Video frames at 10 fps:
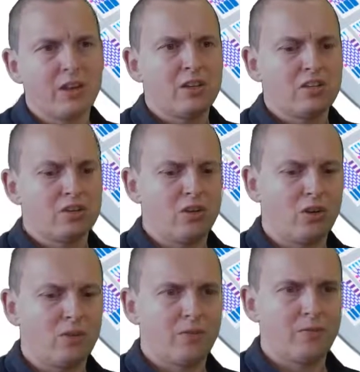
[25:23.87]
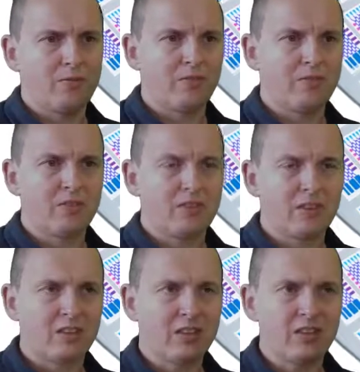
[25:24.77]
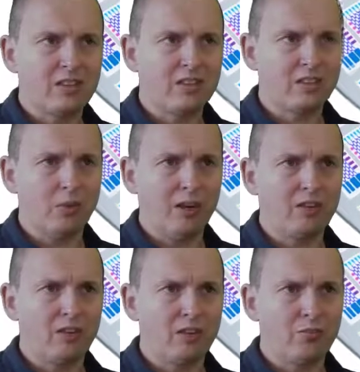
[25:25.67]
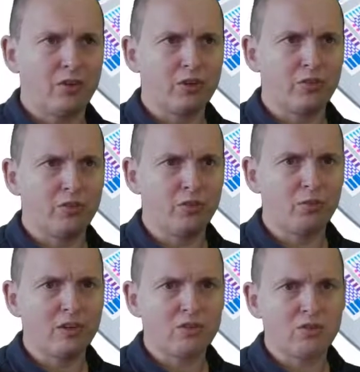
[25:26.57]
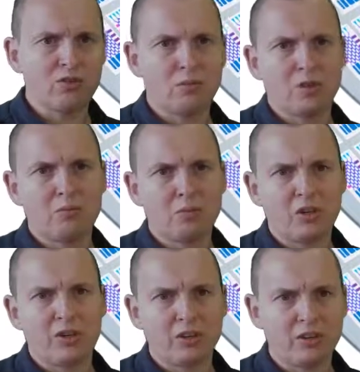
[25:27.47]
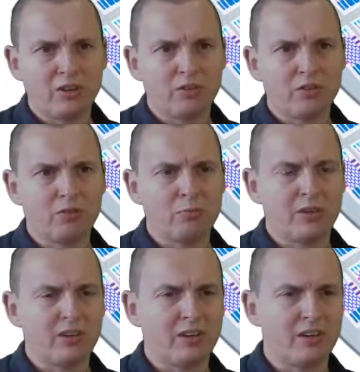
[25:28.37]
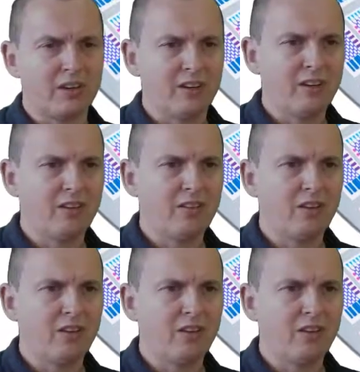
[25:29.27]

So that's quite a lot of work to do. That's also what we're working on in our group in Ghent.